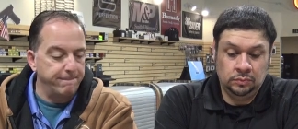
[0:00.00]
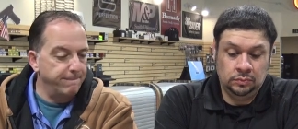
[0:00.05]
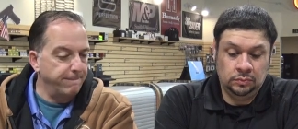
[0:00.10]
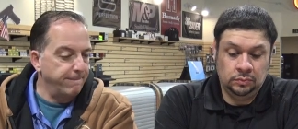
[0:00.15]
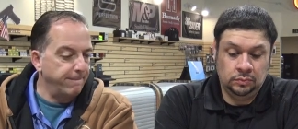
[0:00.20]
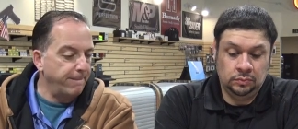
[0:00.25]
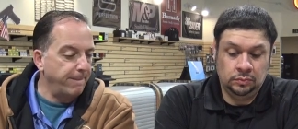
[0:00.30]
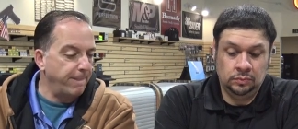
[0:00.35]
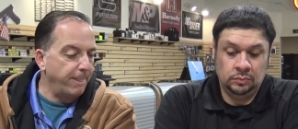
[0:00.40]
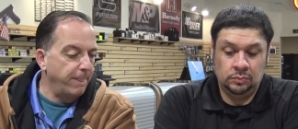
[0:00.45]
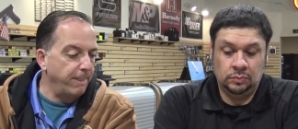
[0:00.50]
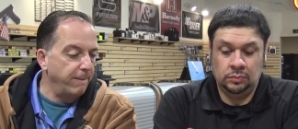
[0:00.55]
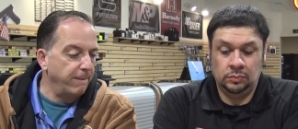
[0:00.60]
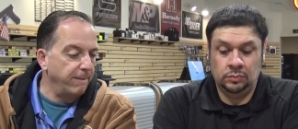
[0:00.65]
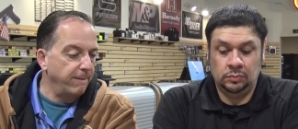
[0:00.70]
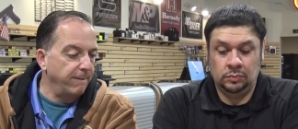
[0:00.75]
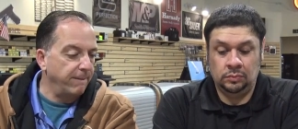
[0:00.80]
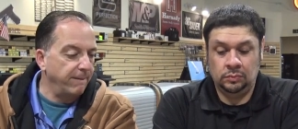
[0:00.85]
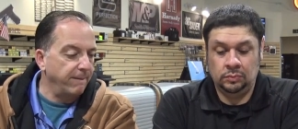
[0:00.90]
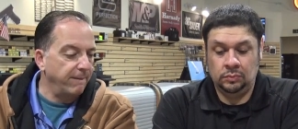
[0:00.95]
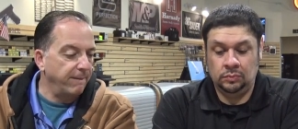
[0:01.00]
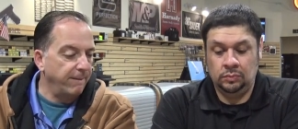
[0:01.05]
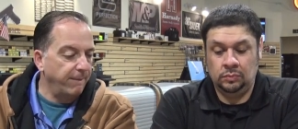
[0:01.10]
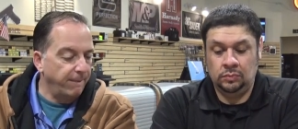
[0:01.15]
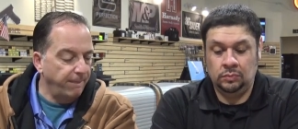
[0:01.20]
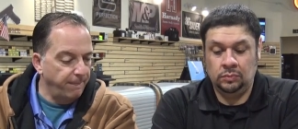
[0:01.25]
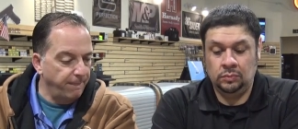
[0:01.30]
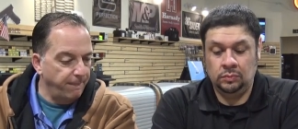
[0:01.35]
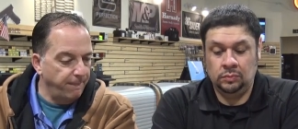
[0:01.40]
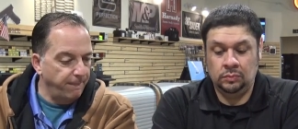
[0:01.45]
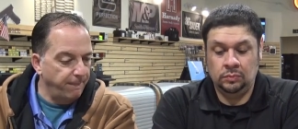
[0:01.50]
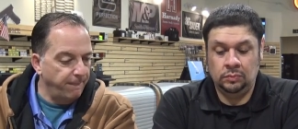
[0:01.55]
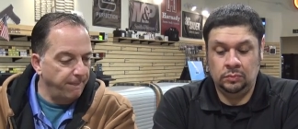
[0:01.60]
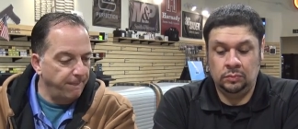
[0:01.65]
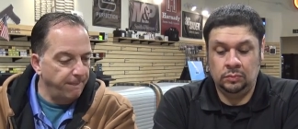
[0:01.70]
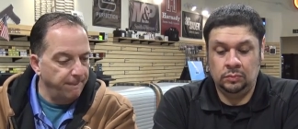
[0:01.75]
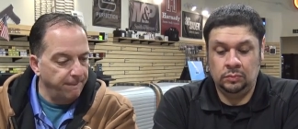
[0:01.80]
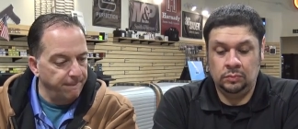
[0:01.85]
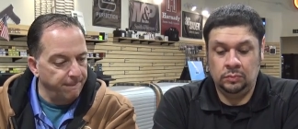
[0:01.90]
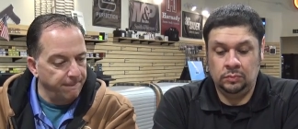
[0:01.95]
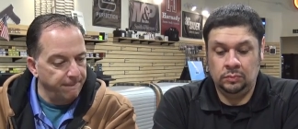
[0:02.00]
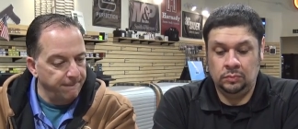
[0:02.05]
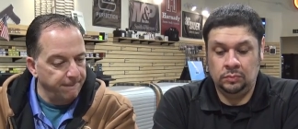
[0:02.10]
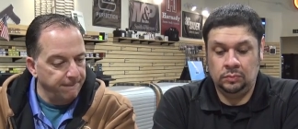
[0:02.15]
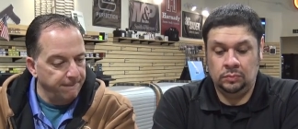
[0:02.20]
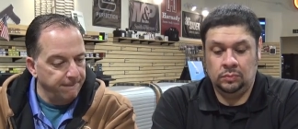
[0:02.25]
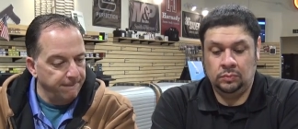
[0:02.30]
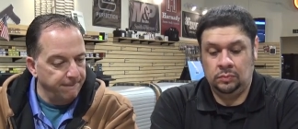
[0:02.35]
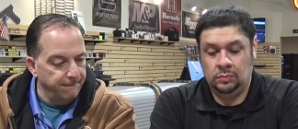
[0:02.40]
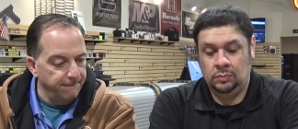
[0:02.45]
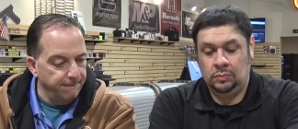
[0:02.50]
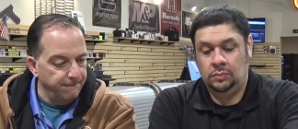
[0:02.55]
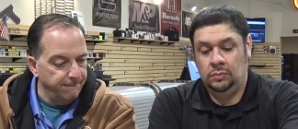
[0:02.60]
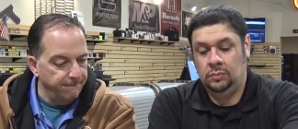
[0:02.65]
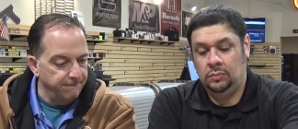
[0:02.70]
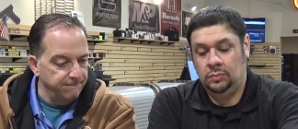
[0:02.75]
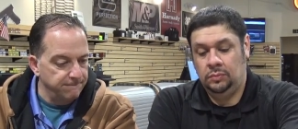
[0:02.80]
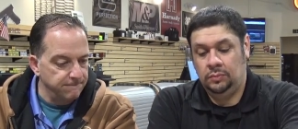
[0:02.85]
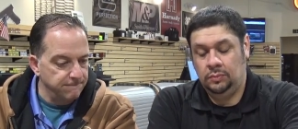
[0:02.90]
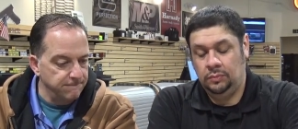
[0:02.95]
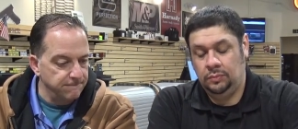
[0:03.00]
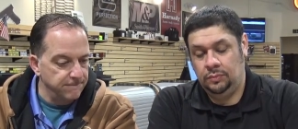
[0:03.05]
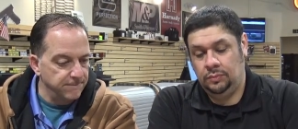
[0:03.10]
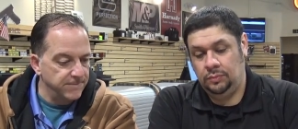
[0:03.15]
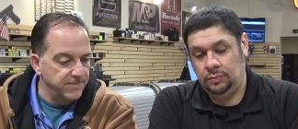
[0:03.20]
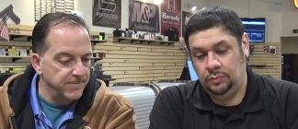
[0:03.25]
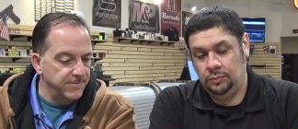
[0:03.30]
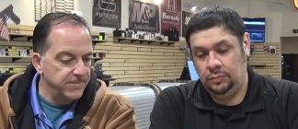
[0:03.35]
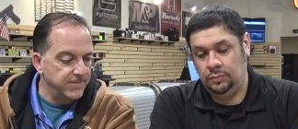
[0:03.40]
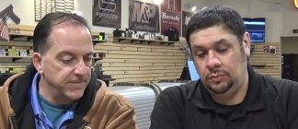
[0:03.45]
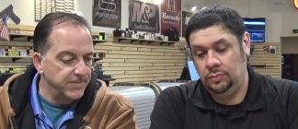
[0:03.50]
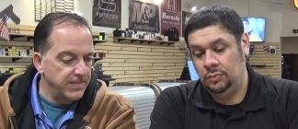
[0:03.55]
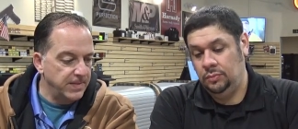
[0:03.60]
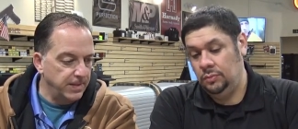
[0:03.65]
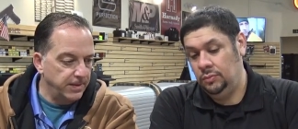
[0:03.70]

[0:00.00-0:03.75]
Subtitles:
No one is speaking in this clip.